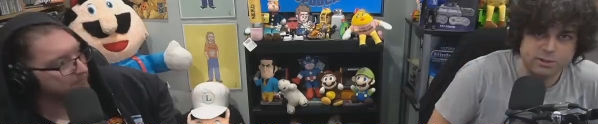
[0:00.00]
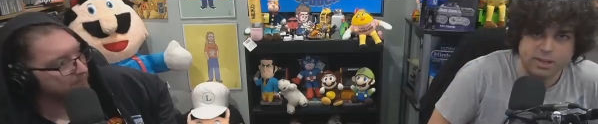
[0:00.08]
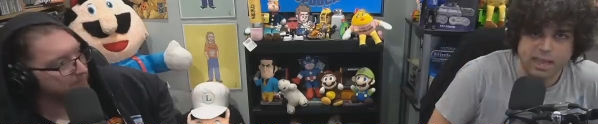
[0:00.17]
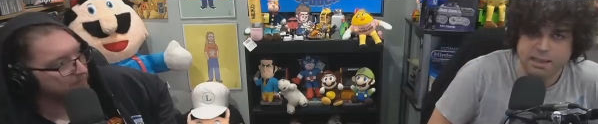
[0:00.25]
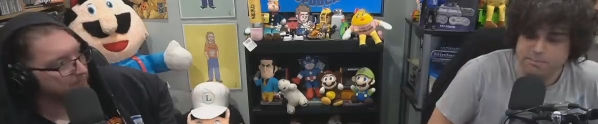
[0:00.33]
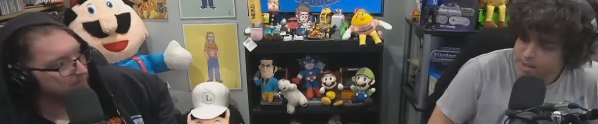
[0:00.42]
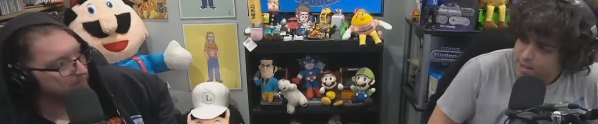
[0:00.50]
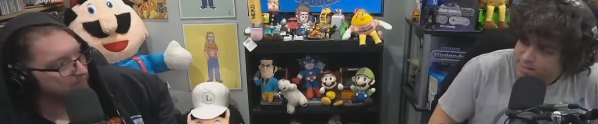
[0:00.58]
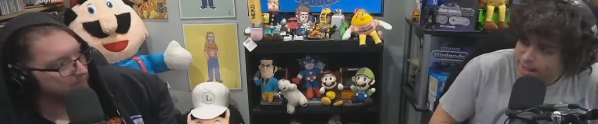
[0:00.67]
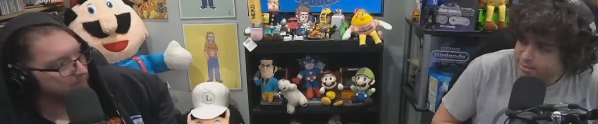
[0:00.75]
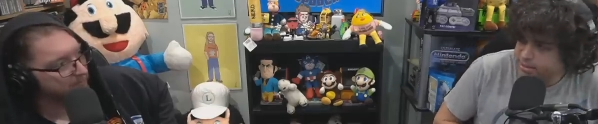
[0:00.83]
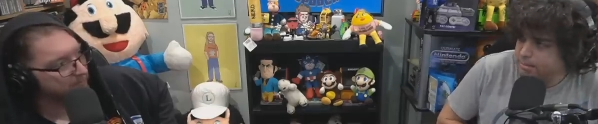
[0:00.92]
Speaker 1: game.
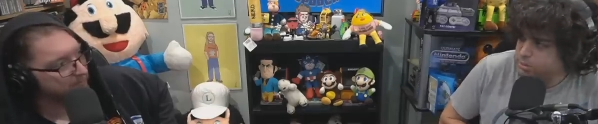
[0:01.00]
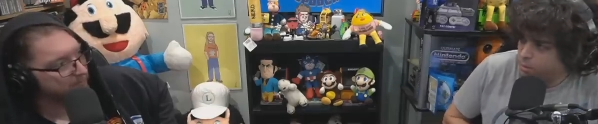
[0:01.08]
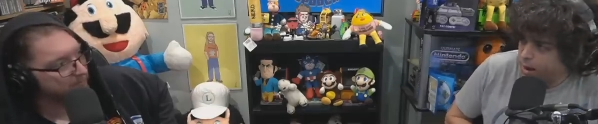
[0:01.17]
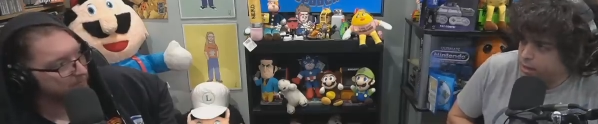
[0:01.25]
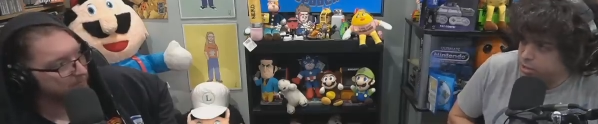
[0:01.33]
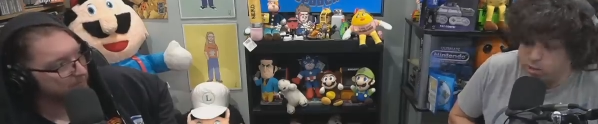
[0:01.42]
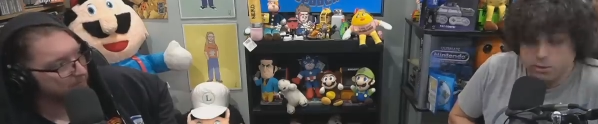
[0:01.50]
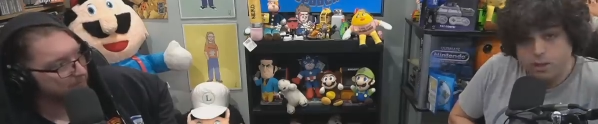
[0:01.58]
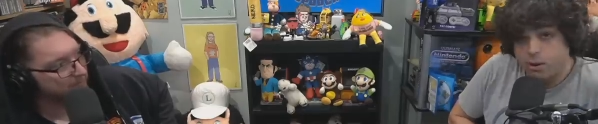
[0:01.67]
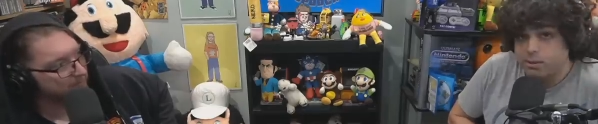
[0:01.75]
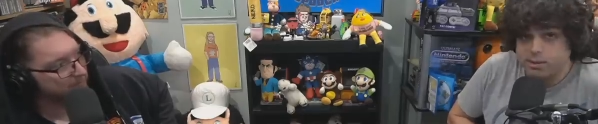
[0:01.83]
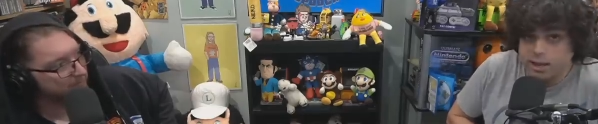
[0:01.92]
That seems rational.
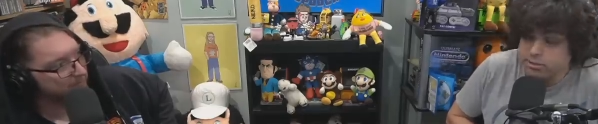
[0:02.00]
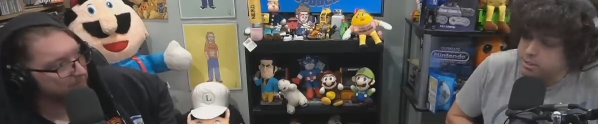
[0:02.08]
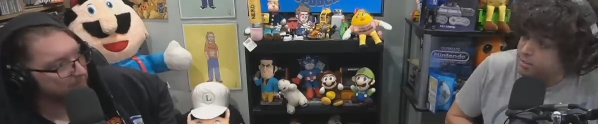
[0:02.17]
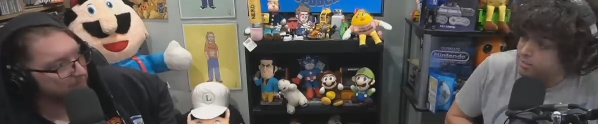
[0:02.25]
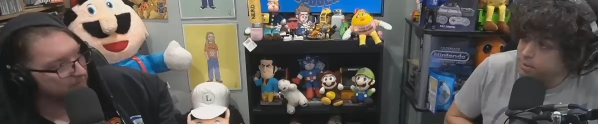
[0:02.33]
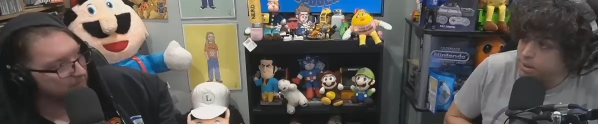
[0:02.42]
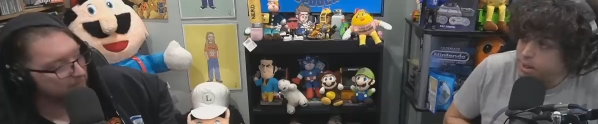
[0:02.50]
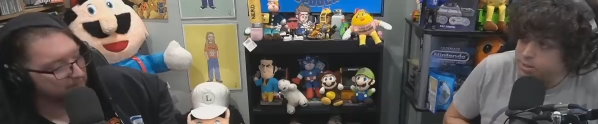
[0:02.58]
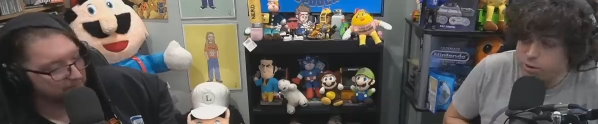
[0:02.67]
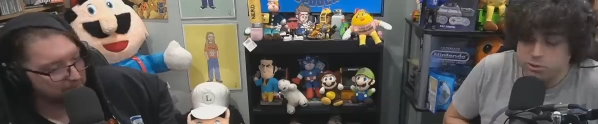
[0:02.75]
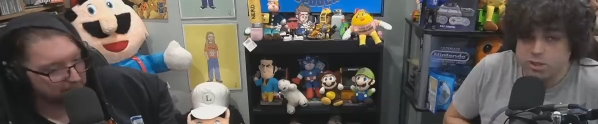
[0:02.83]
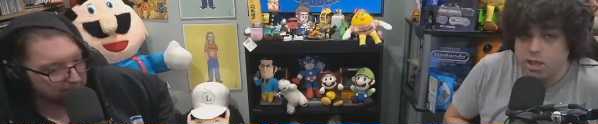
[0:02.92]
No, it doesn't.
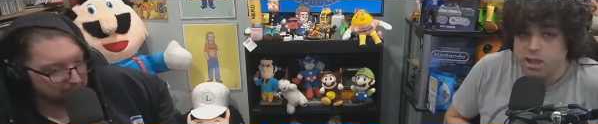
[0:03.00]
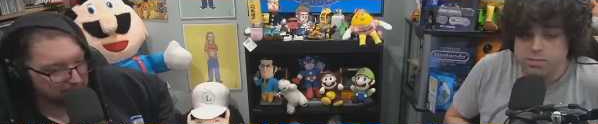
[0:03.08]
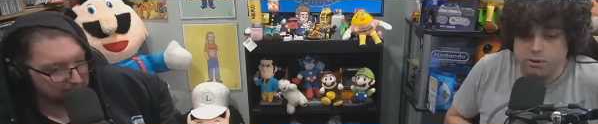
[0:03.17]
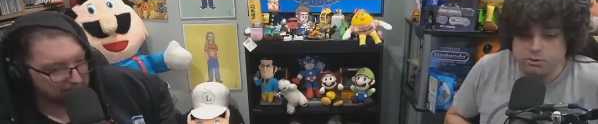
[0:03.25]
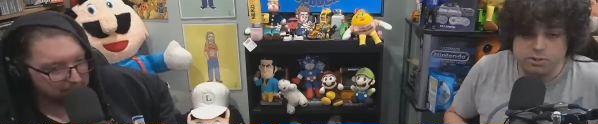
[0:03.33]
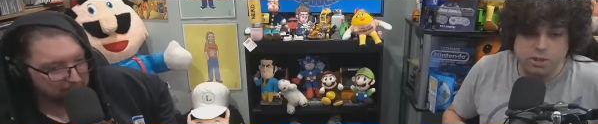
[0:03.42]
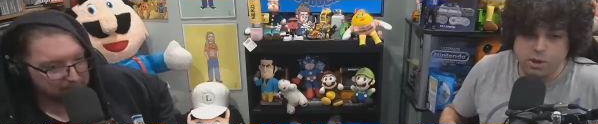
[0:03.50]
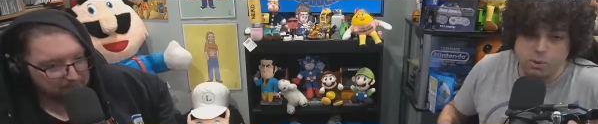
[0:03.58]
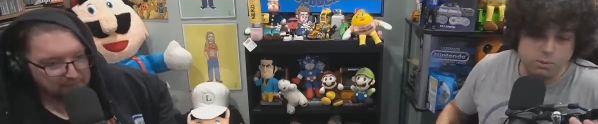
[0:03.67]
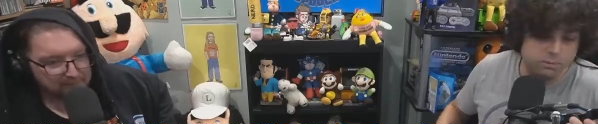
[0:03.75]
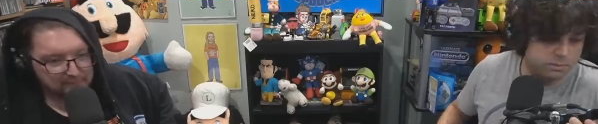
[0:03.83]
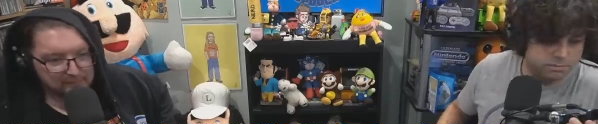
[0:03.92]
There's there's
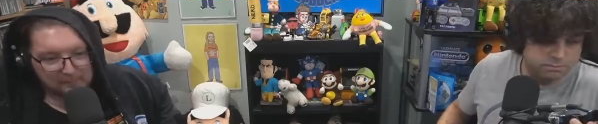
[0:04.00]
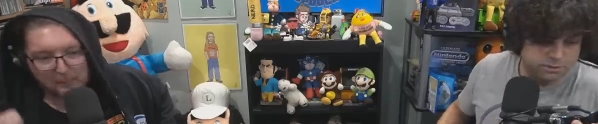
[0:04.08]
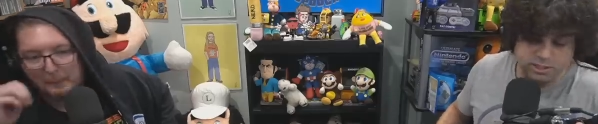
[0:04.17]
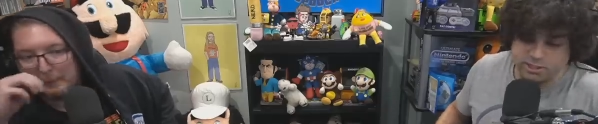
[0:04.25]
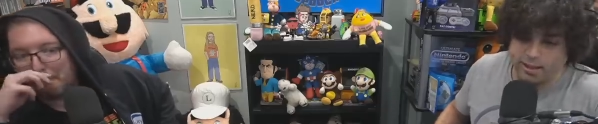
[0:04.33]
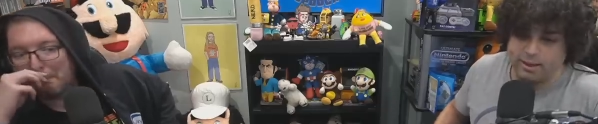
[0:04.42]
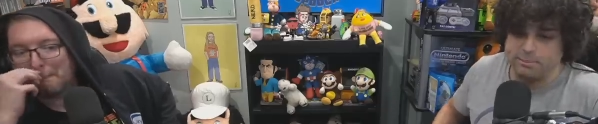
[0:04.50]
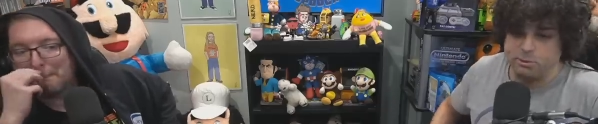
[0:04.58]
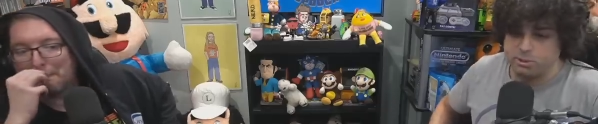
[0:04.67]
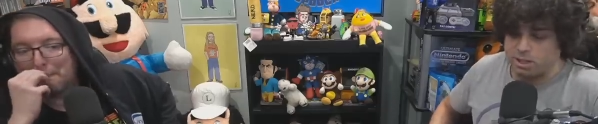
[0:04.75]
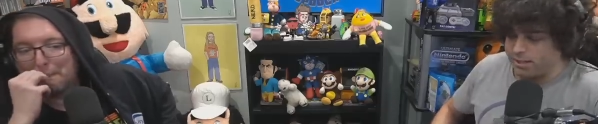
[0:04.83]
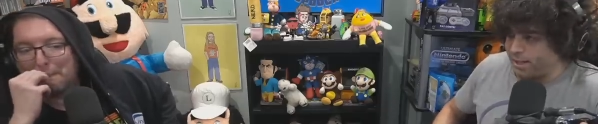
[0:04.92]
no sustainable
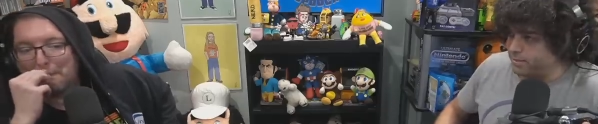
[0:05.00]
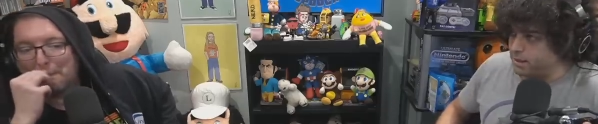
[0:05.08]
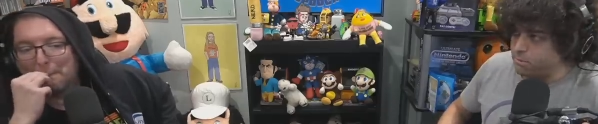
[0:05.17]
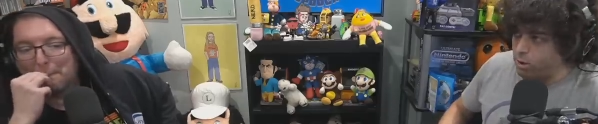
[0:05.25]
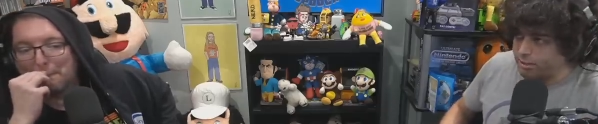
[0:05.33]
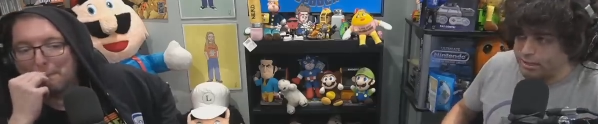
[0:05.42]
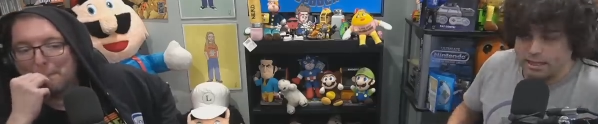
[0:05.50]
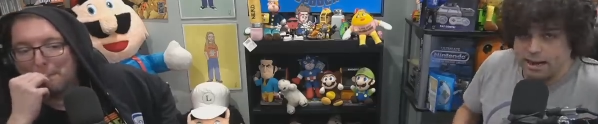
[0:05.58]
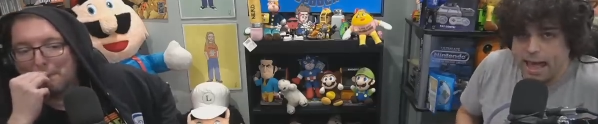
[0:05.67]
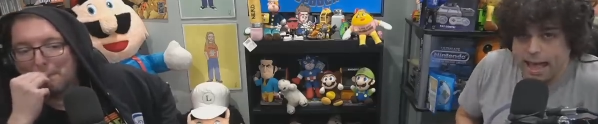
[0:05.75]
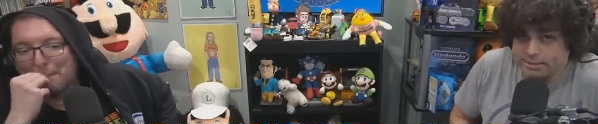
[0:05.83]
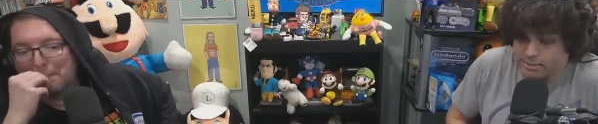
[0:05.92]
collecting market that
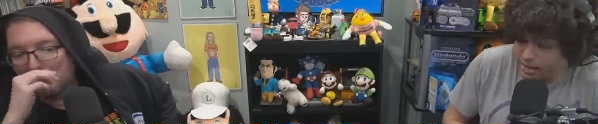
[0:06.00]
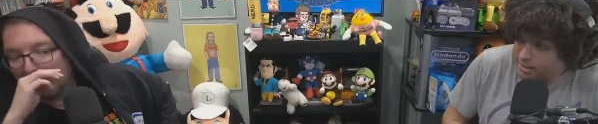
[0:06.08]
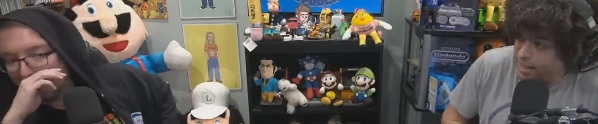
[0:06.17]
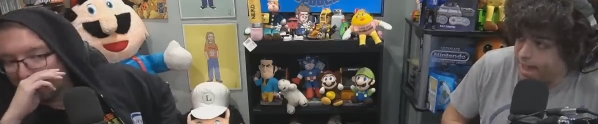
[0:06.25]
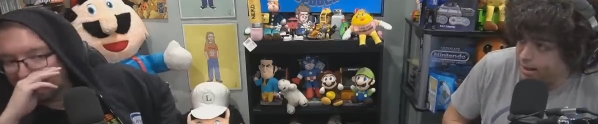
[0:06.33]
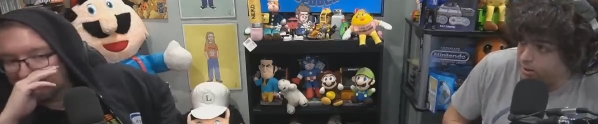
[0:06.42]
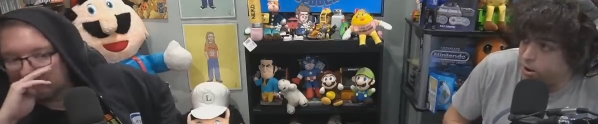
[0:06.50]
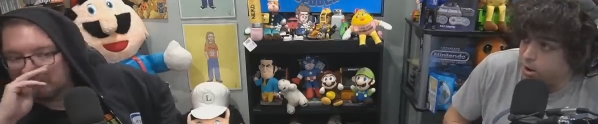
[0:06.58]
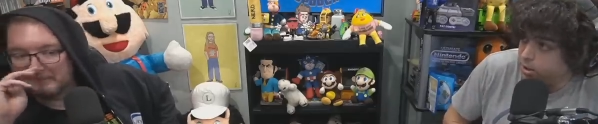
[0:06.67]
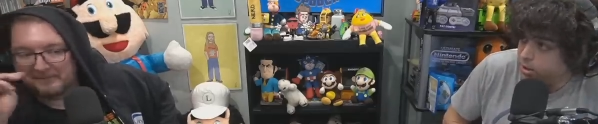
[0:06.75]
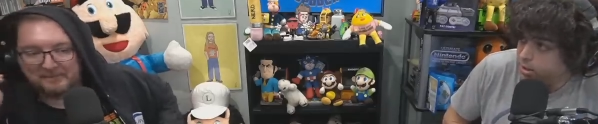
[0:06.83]
acts like that at all